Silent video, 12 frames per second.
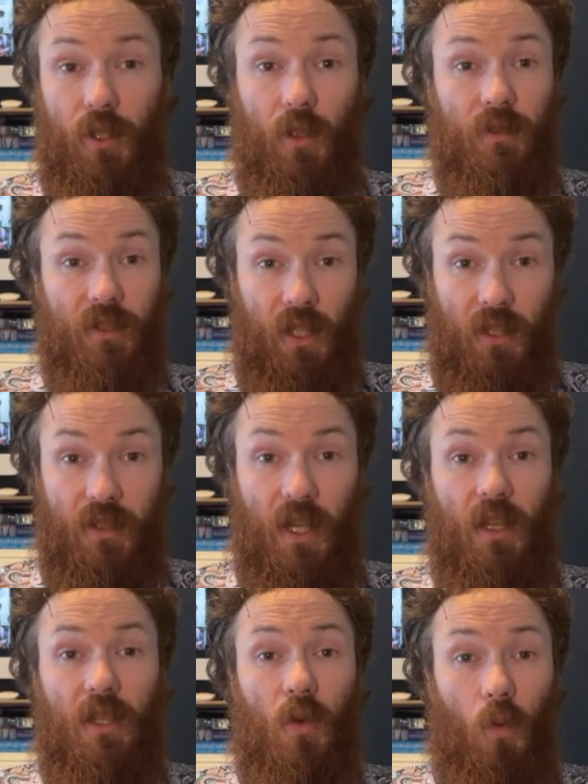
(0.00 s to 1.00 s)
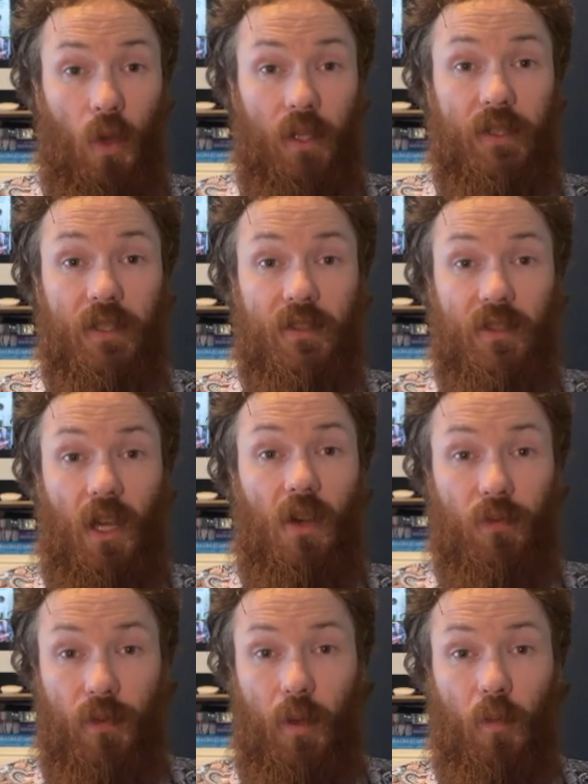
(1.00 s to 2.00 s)
It's going to tell you what to
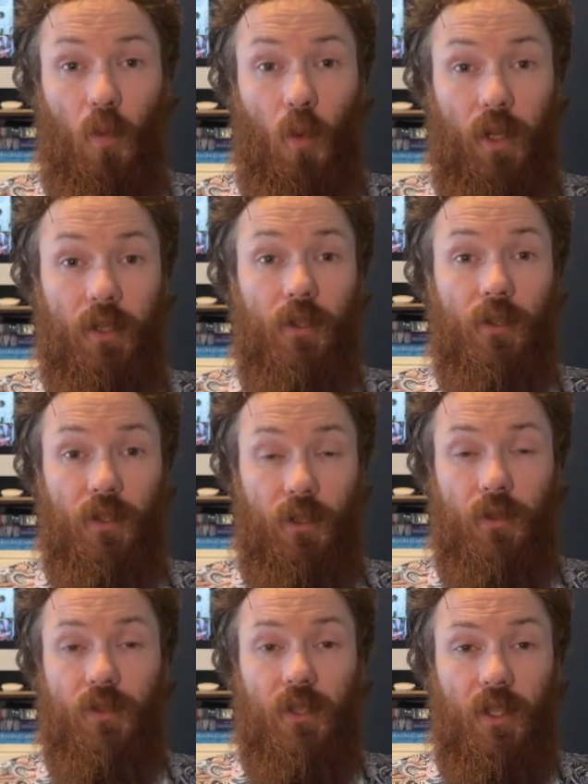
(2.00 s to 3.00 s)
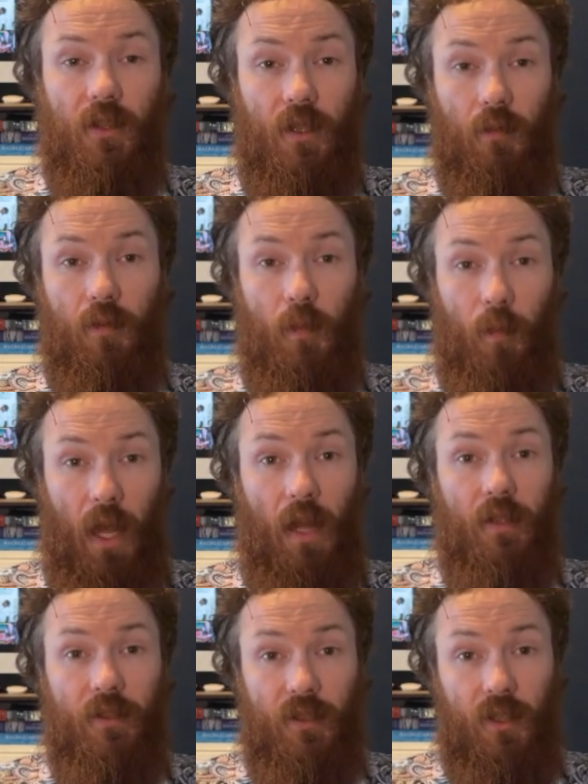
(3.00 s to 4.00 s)
sell from when you're using the
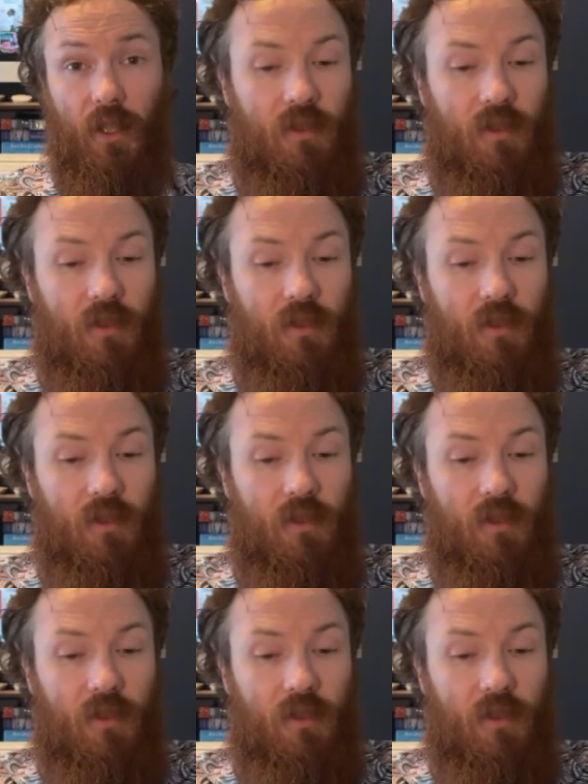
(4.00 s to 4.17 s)
rebalancer.